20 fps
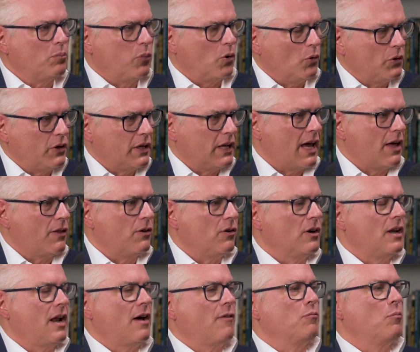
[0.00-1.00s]
pull together
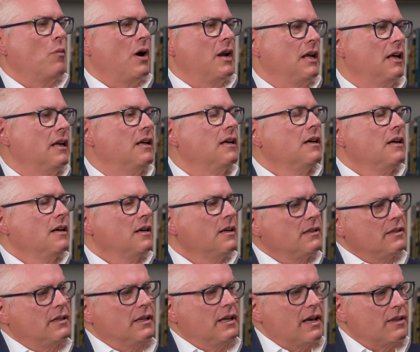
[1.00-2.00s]
enough money
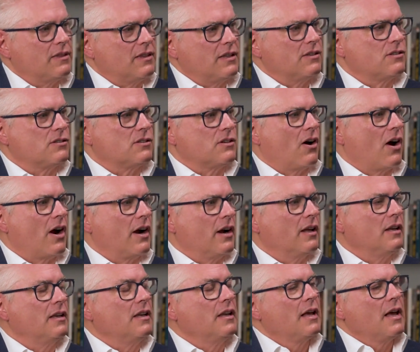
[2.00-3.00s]
to get this
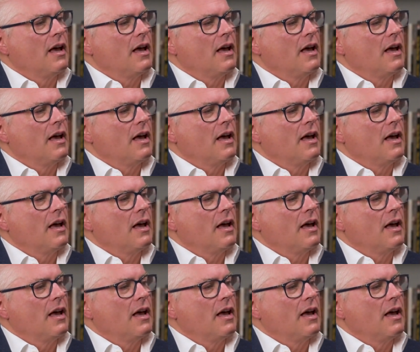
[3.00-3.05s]
started,